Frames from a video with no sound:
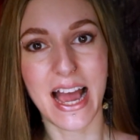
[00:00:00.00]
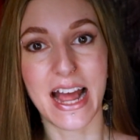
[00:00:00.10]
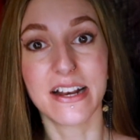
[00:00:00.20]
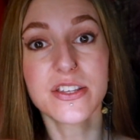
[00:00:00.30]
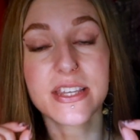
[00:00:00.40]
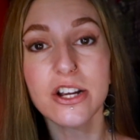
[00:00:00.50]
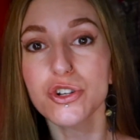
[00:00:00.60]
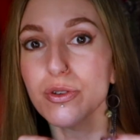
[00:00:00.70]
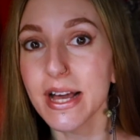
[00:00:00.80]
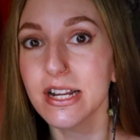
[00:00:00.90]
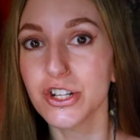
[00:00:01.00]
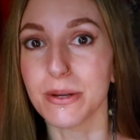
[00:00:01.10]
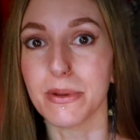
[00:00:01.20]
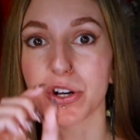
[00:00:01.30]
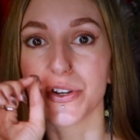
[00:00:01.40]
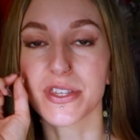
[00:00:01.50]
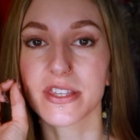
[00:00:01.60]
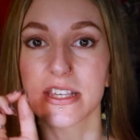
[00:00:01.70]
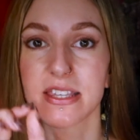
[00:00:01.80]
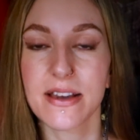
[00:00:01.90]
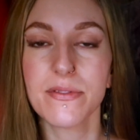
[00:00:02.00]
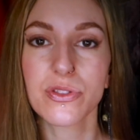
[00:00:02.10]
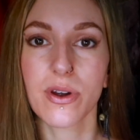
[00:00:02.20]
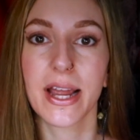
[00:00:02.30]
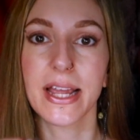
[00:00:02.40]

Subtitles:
and sexual energy, because the seventh ray